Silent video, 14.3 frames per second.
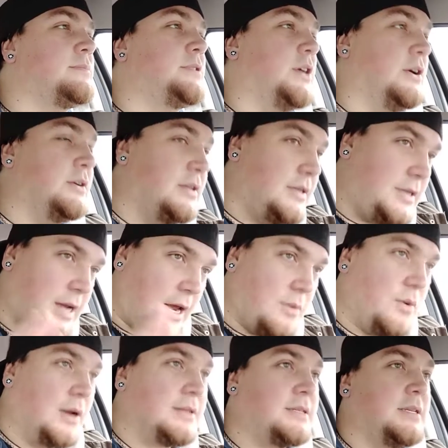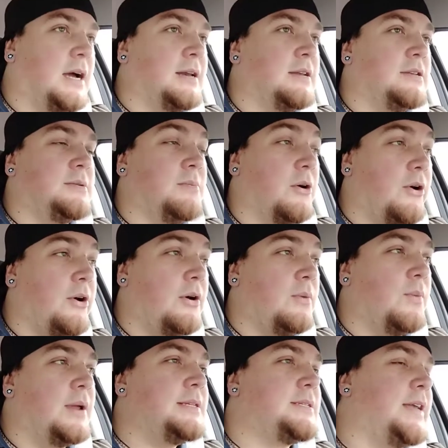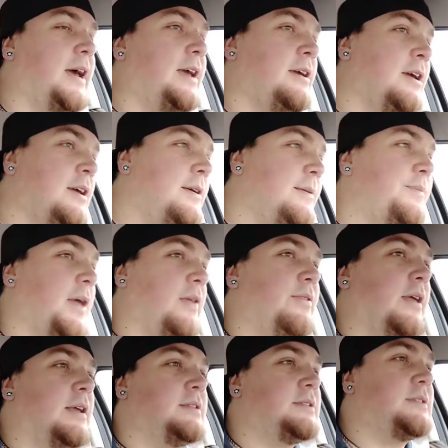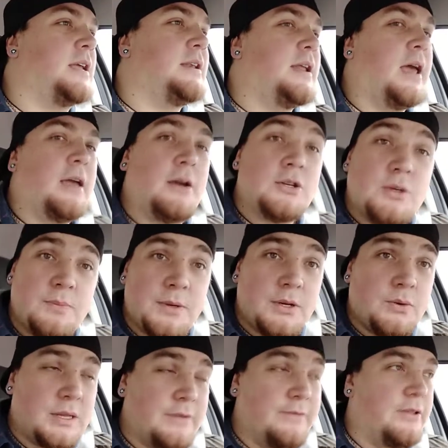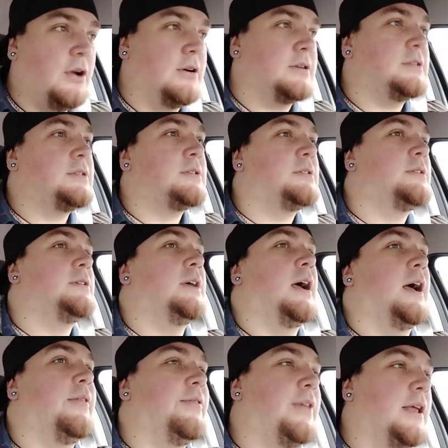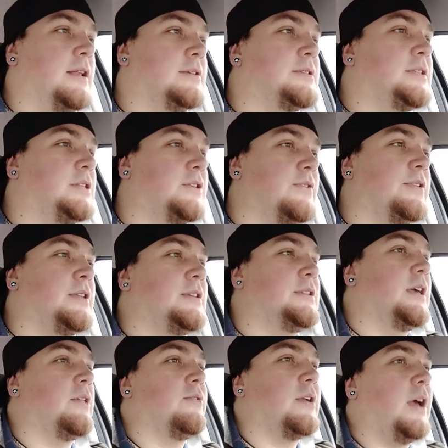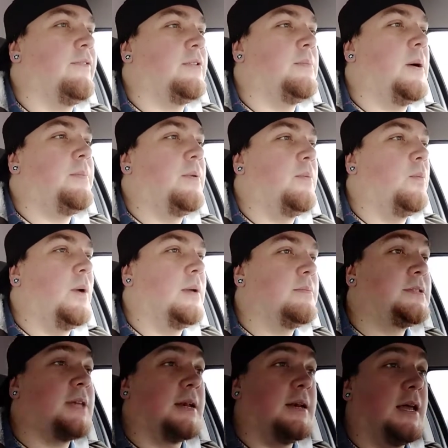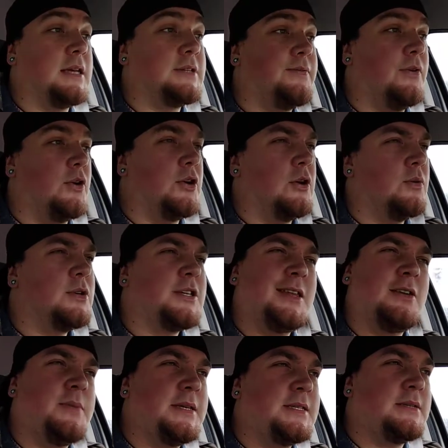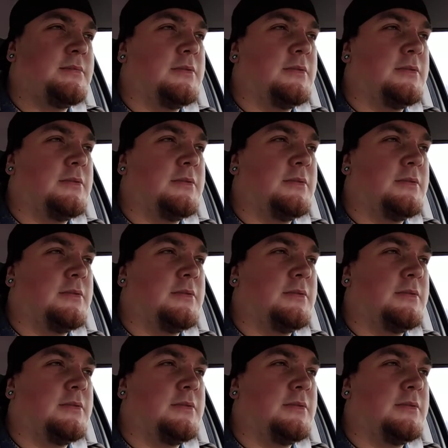so day one starting tomorrow on Wednesday, and then Sunday I should be doing the vlogs. Uh, then I'll stitch everything together and have them up on Sundays for you, which I think will be